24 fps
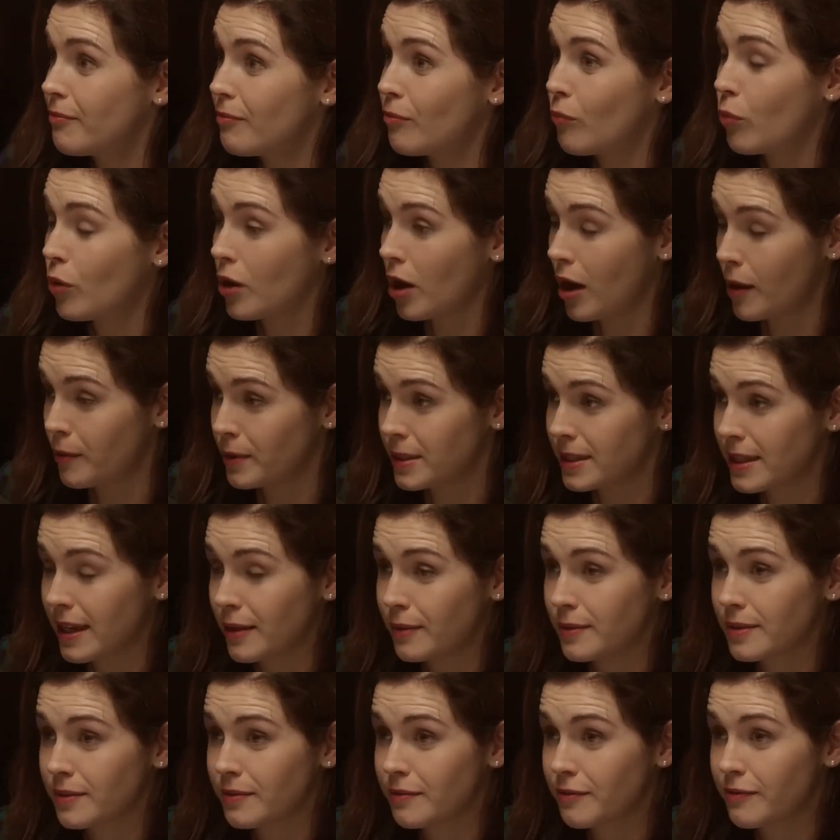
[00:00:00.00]
what I would
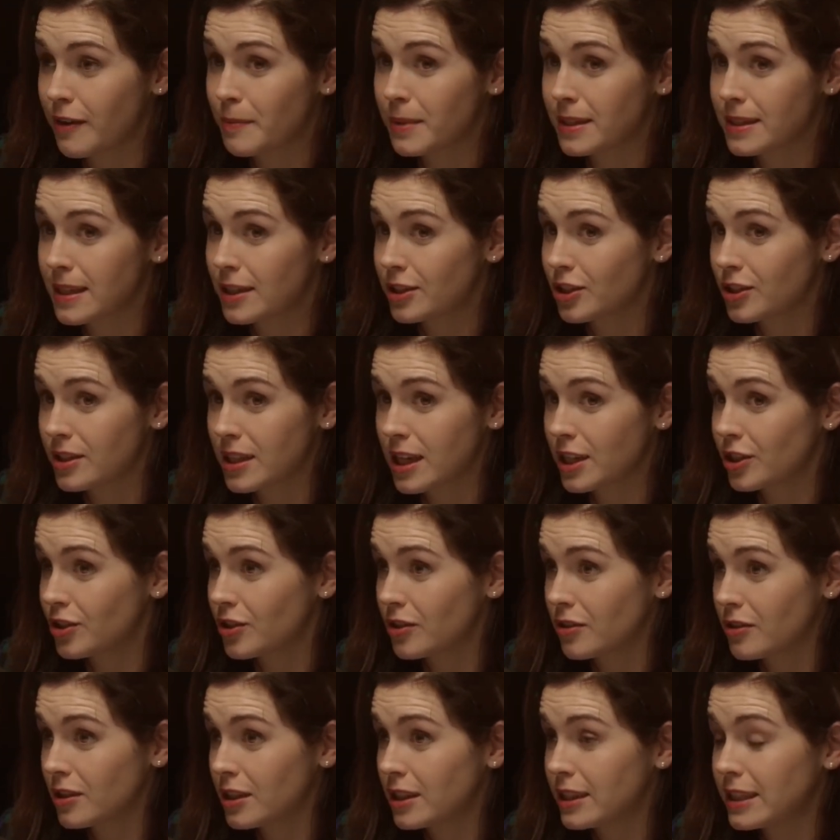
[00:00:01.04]
say is feminist
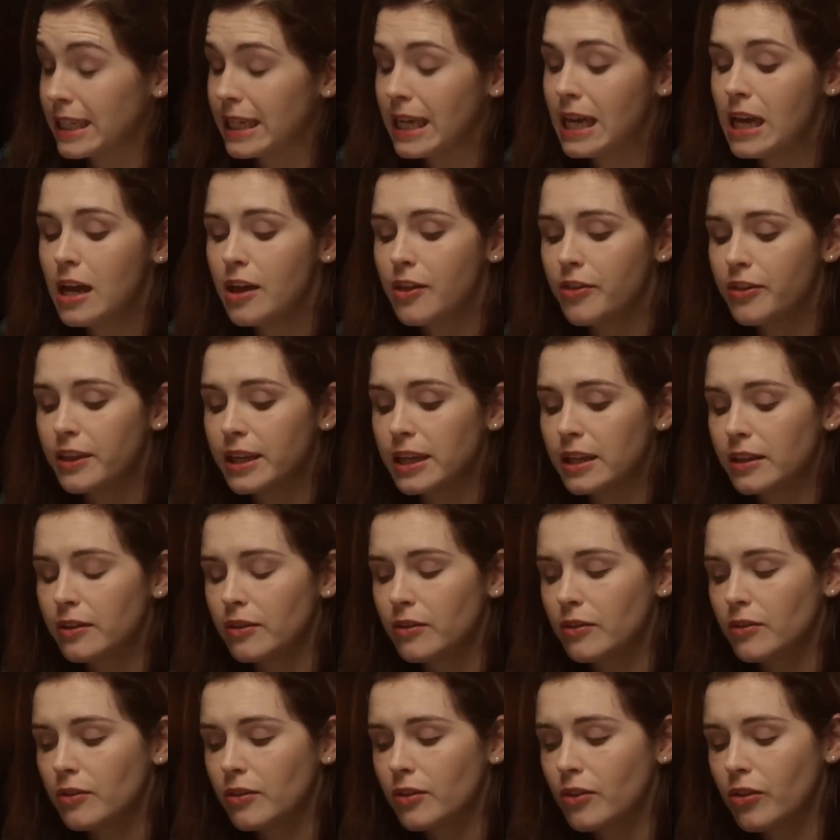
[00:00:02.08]
legislation.
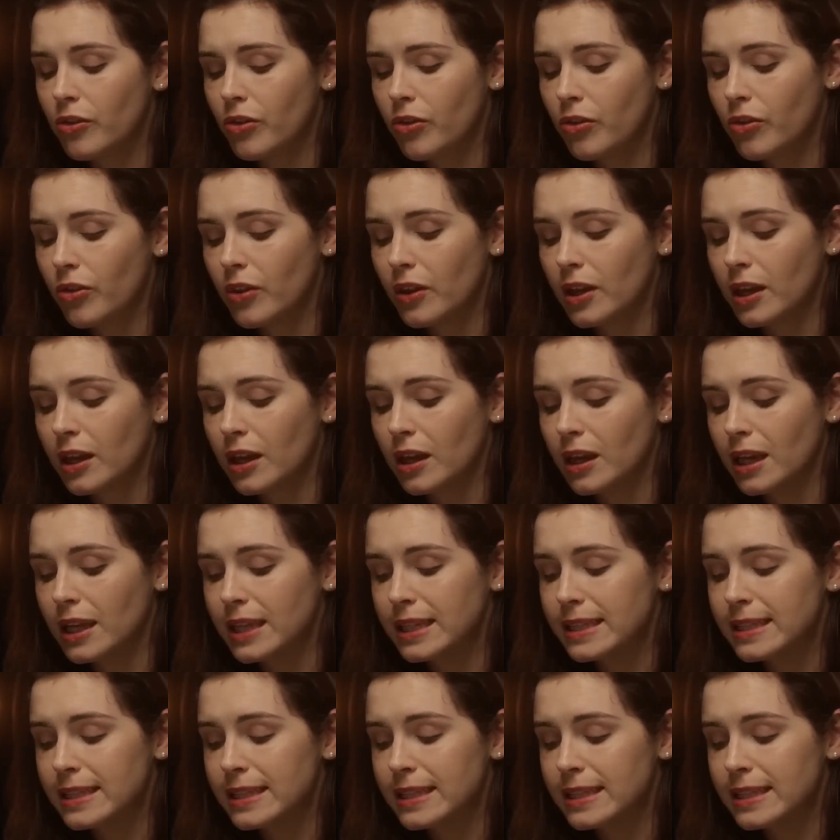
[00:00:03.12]
It